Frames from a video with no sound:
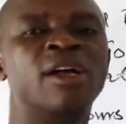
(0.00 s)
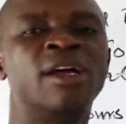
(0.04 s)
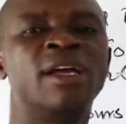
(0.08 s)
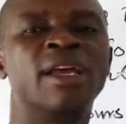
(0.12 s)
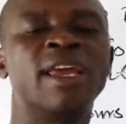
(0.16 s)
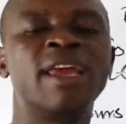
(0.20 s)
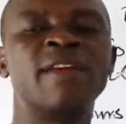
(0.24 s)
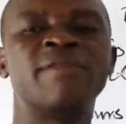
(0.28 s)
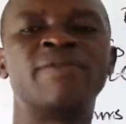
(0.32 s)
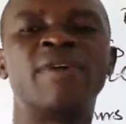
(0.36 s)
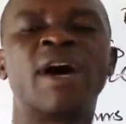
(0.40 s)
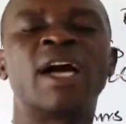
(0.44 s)

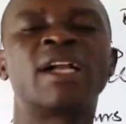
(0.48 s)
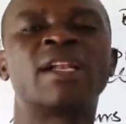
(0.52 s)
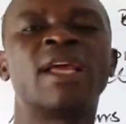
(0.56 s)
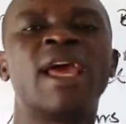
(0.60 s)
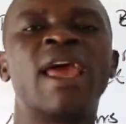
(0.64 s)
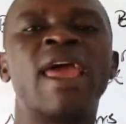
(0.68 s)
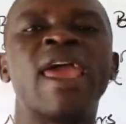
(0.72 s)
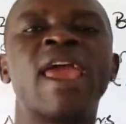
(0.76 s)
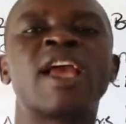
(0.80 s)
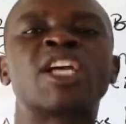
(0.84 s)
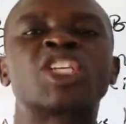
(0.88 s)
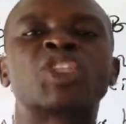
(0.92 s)
In fact,
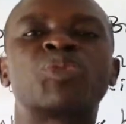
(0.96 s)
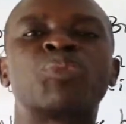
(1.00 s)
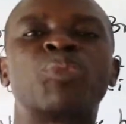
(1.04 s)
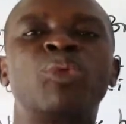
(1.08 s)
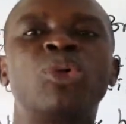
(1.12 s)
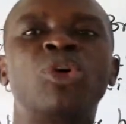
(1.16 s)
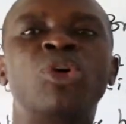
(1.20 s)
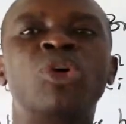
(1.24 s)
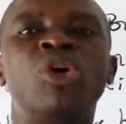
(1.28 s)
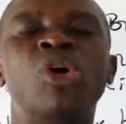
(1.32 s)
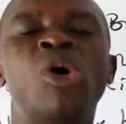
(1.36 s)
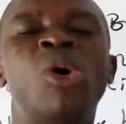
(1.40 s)
they
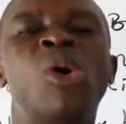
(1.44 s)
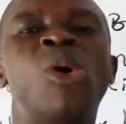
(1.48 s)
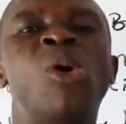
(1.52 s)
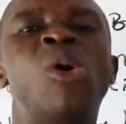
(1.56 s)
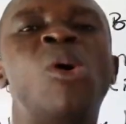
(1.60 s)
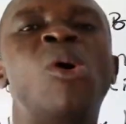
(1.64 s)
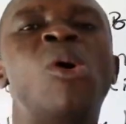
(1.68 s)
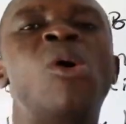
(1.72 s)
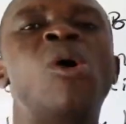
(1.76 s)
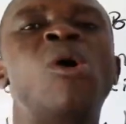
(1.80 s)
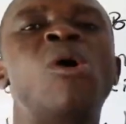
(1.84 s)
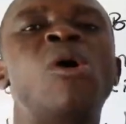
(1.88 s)
explore
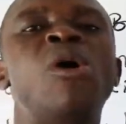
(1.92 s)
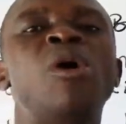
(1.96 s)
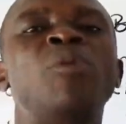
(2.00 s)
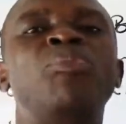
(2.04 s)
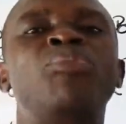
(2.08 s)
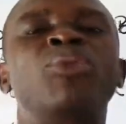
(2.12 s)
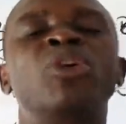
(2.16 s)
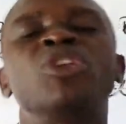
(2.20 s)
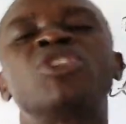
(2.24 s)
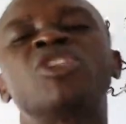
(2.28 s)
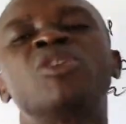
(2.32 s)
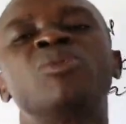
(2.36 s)

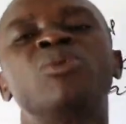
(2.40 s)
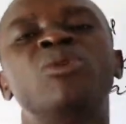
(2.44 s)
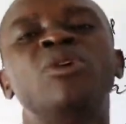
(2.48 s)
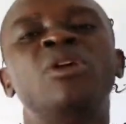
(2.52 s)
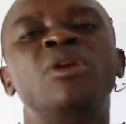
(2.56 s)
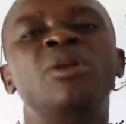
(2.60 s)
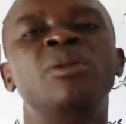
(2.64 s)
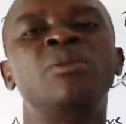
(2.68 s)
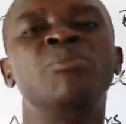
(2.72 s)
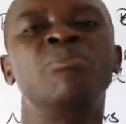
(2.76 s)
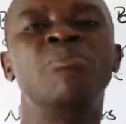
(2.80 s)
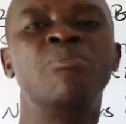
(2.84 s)
all
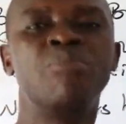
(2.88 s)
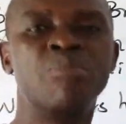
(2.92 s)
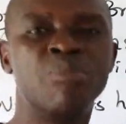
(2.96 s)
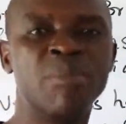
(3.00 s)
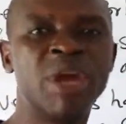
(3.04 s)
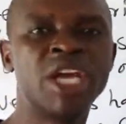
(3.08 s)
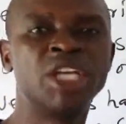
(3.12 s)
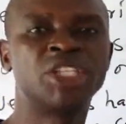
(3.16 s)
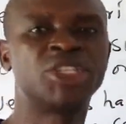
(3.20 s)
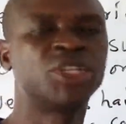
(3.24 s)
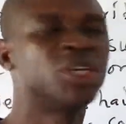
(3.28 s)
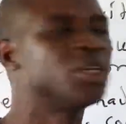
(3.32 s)
possible
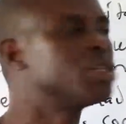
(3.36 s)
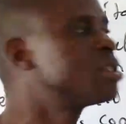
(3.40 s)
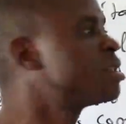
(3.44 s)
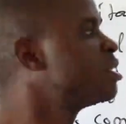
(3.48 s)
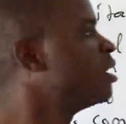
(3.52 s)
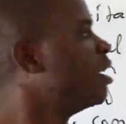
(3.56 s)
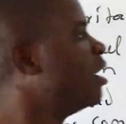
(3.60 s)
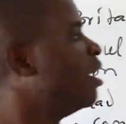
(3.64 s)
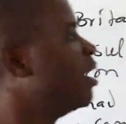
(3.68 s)
measures